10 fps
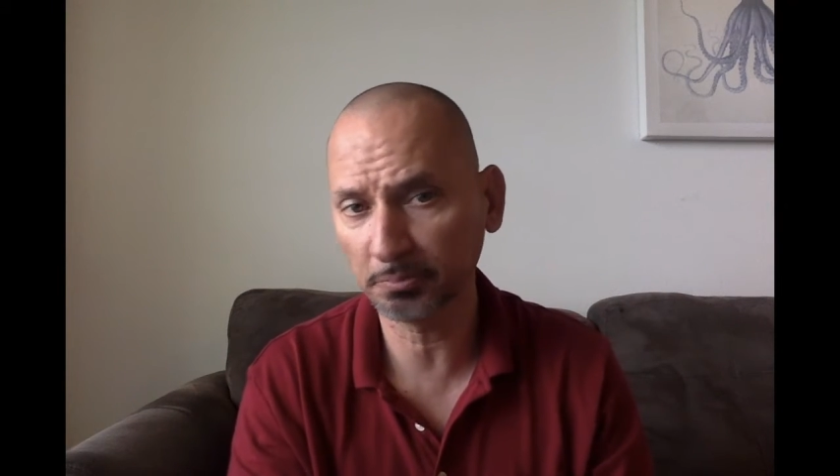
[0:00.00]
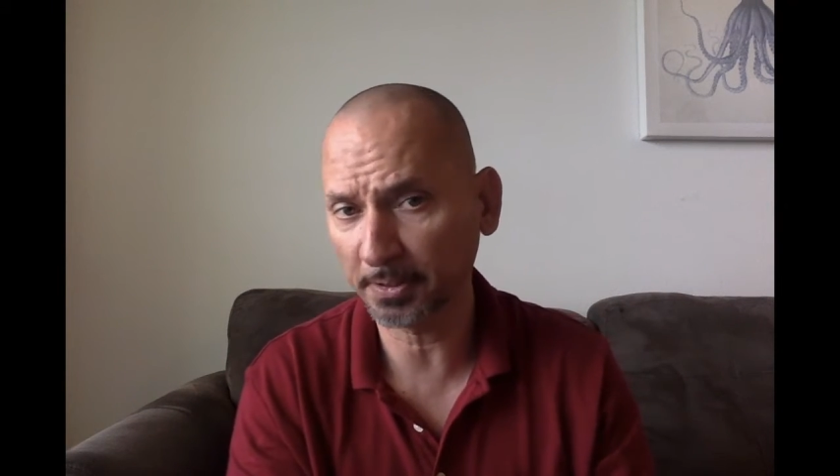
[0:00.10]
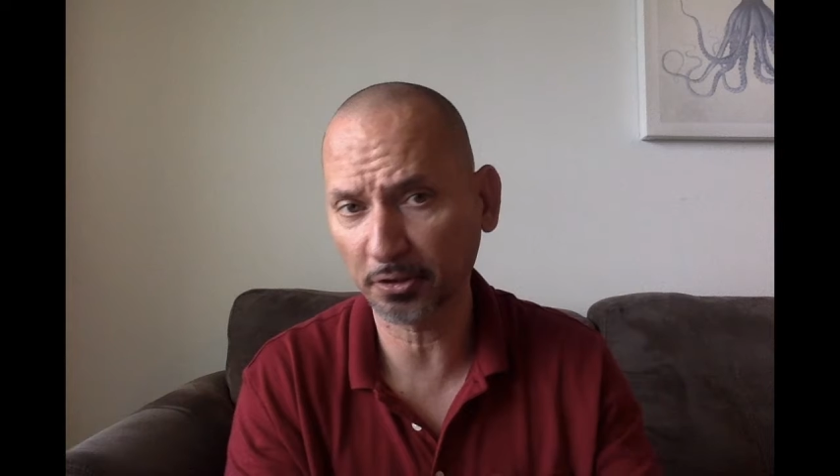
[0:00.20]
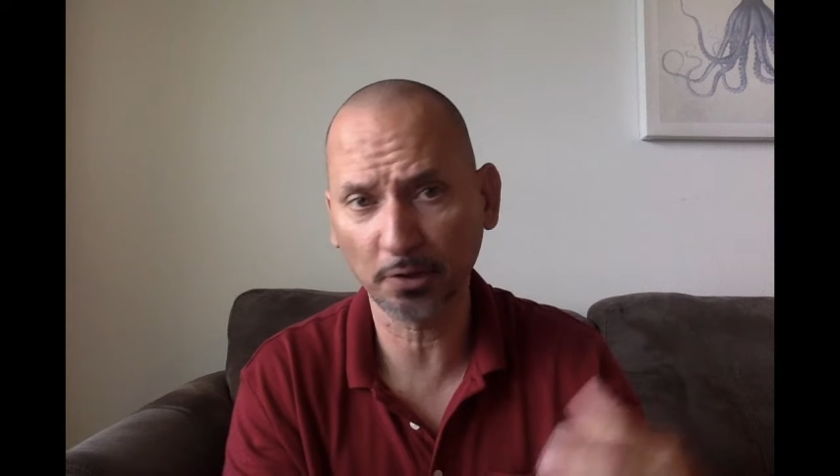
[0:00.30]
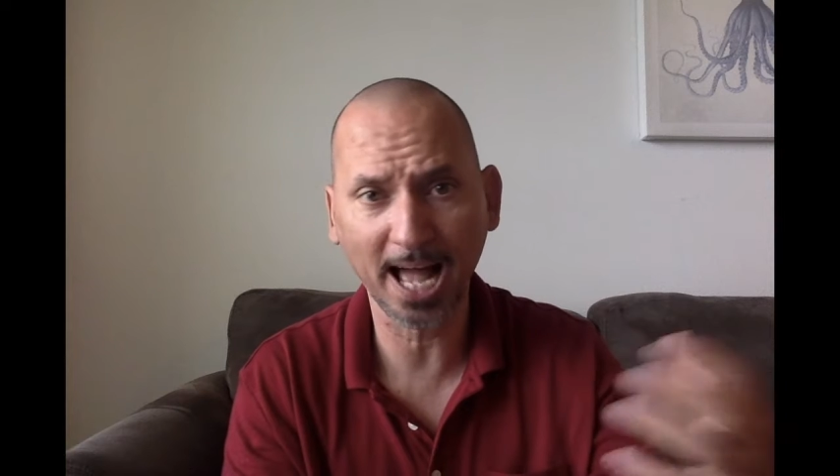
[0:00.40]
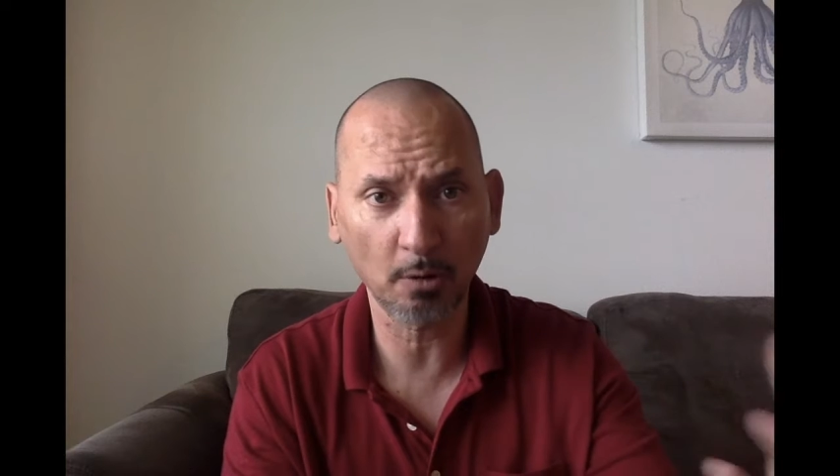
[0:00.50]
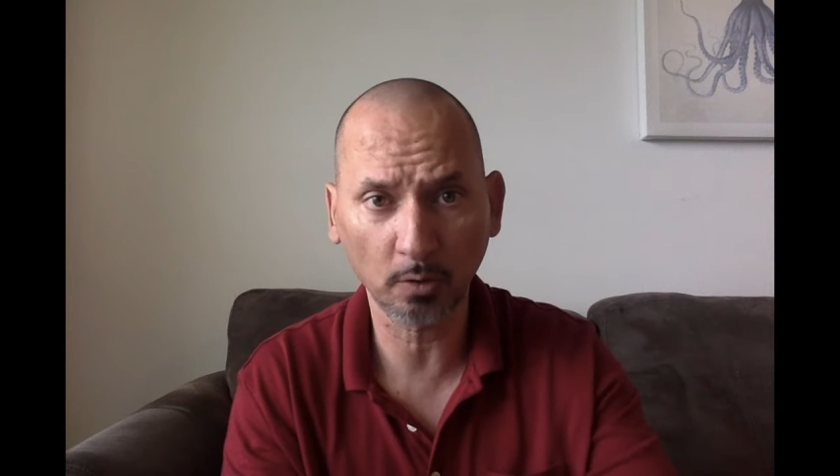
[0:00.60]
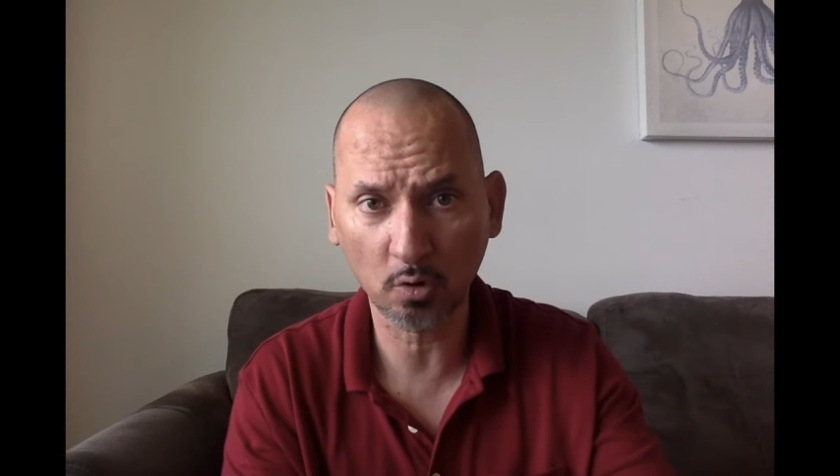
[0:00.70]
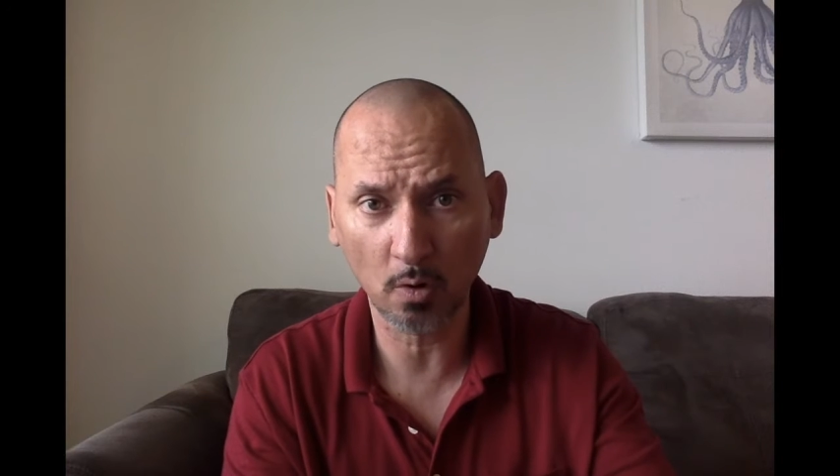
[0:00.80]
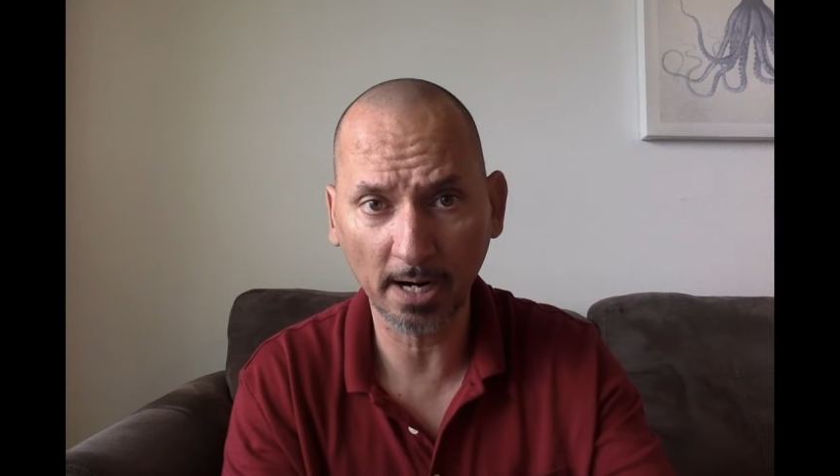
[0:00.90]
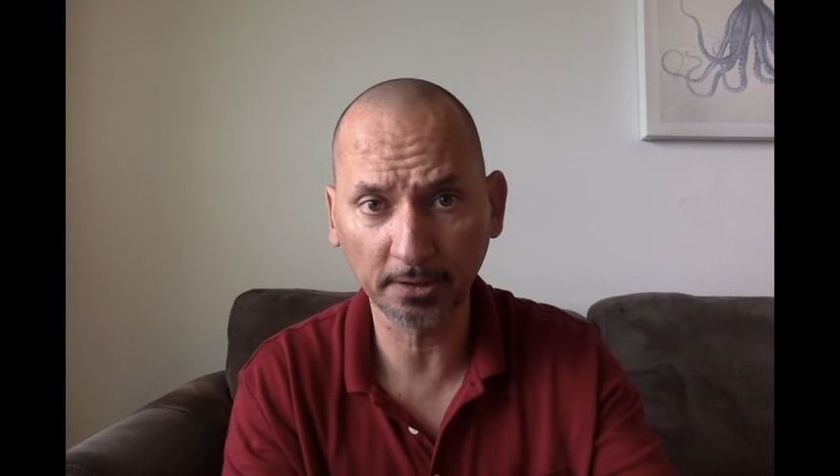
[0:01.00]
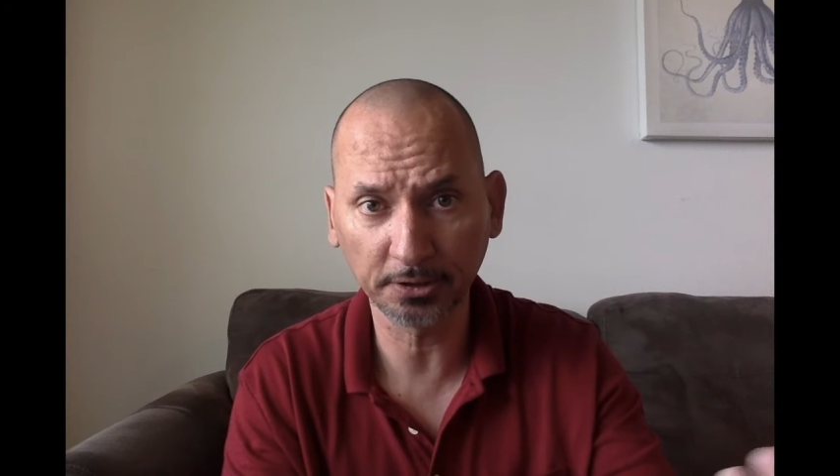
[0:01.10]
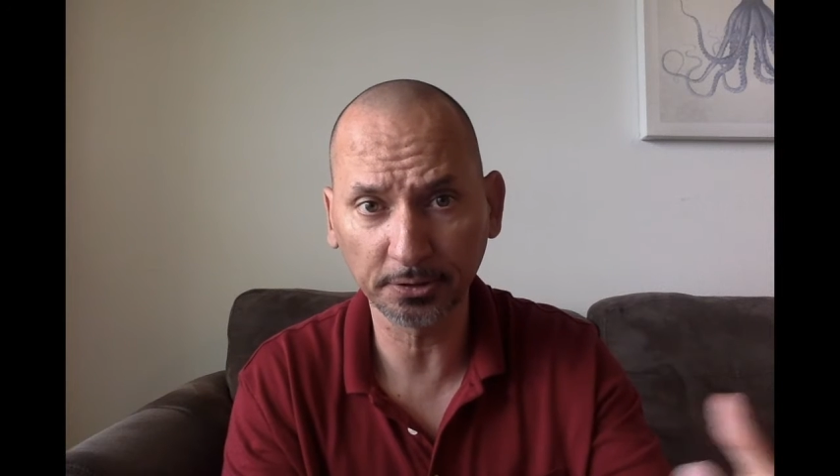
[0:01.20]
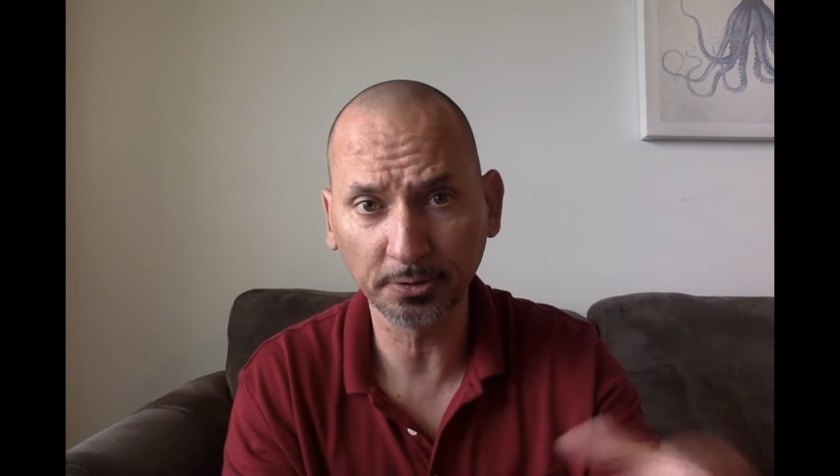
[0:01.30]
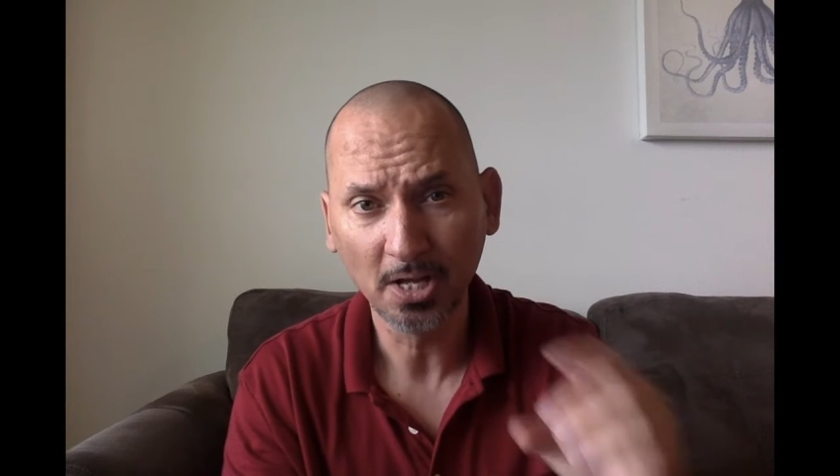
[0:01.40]
but they're not required
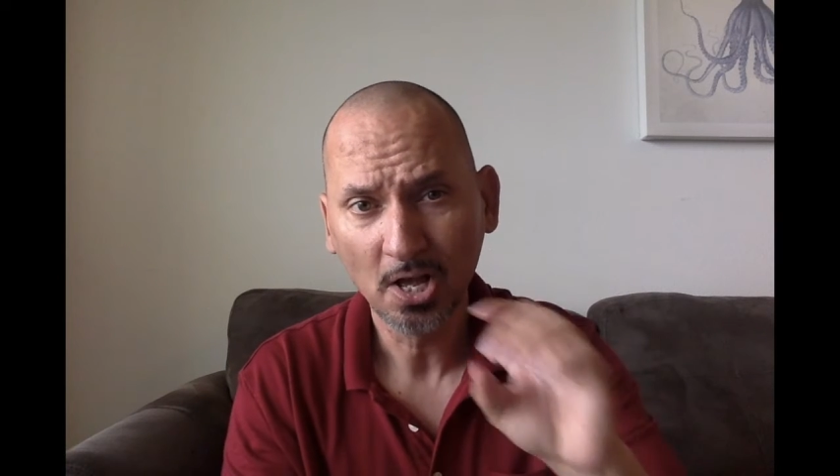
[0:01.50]
to.